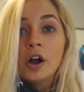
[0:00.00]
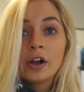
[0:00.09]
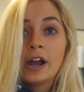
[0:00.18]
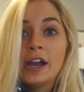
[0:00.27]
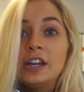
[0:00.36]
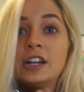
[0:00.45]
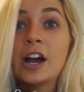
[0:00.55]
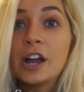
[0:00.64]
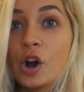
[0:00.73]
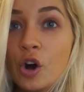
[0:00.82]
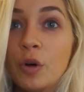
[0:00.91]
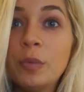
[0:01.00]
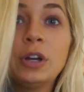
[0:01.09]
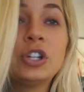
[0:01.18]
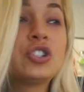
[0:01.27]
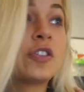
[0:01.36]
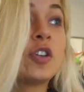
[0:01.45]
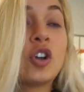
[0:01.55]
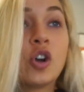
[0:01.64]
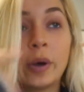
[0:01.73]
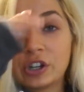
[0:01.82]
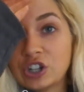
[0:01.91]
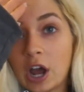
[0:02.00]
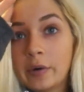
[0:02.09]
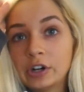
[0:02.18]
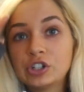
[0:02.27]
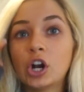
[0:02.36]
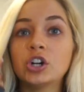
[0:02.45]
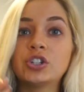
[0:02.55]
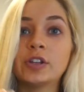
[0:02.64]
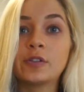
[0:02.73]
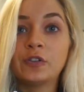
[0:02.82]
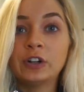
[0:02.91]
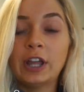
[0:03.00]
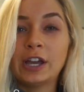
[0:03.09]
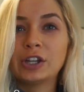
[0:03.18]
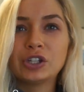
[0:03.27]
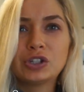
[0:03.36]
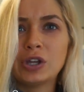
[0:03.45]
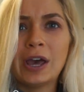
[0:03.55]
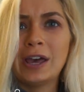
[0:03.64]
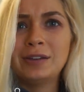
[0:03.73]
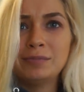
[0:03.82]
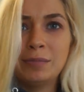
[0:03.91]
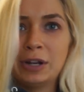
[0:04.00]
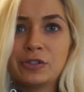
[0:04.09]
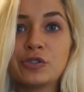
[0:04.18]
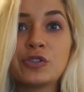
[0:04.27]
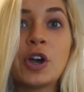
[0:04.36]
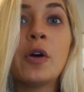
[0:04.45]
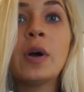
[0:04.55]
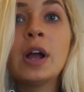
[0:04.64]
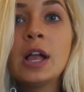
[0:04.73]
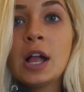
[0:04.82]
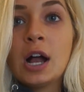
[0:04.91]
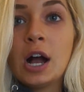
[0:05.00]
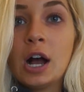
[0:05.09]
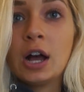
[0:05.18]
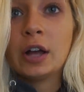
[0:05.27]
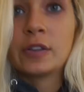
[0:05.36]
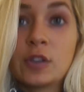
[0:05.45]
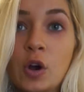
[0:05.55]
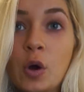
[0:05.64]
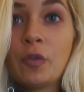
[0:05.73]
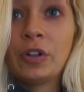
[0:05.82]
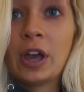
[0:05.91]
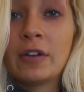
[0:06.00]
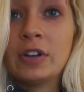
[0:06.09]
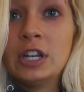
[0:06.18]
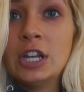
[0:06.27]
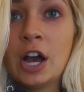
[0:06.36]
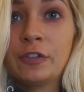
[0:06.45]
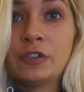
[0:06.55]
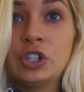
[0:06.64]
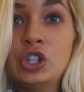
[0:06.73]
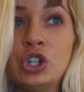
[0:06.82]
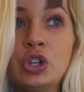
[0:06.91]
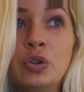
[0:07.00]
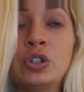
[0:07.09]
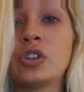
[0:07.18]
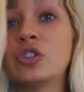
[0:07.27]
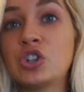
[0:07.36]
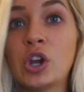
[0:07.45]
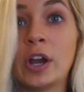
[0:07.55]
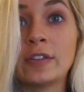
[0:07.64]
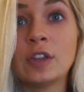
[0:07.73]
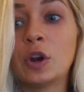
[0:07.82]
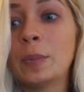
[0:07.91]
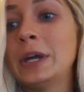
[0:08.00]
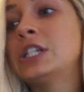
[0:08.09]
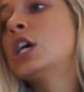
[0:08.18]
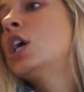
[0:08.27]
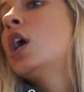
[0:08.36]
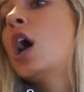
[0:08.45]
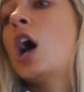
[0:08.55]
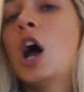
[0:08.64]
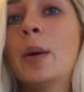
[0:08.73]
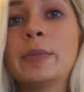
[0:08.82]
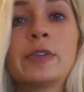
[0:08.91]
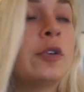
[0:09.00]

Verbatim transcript: All right, got home, just took a quick shower, charged this for like 10 minutes or so. Uh, so hopefully I have enough to do just to show you guys a little bit. Um,